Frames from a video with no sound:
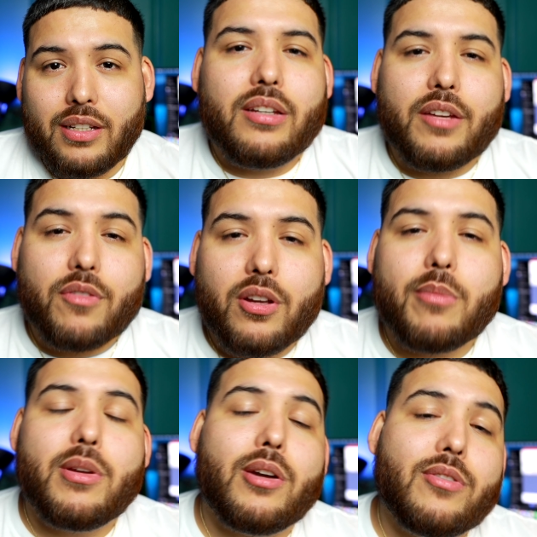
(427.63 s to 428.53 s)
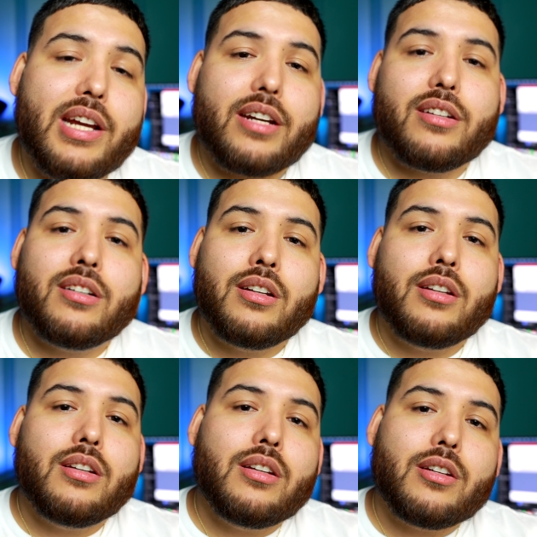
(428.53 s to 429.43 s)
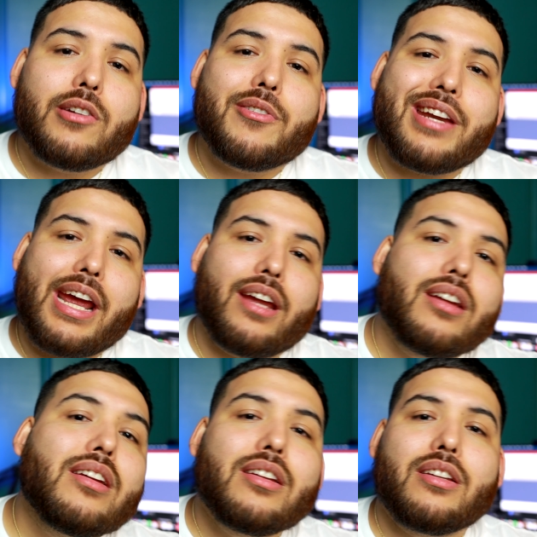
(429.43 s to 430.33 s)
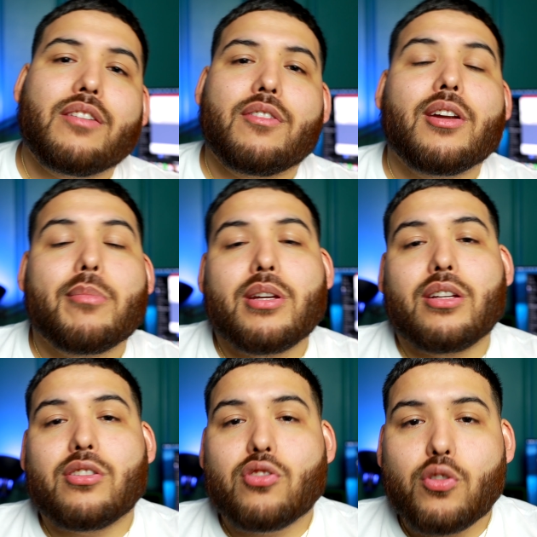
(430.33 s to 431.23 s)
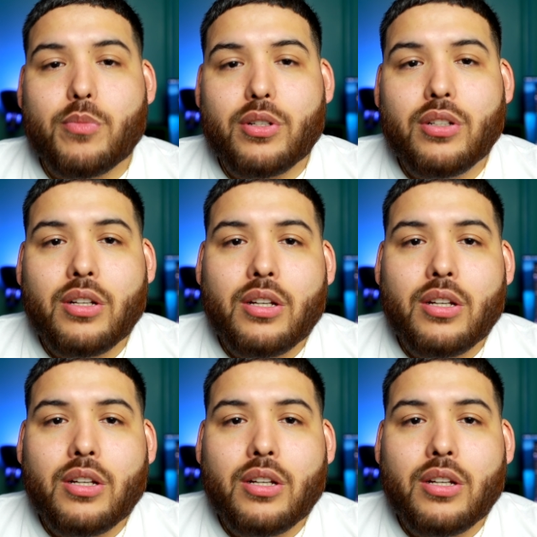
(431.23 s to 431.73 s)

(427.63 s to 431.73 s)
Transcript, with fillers: If you're gonna be a creator, create. If you're gonna be a consumer,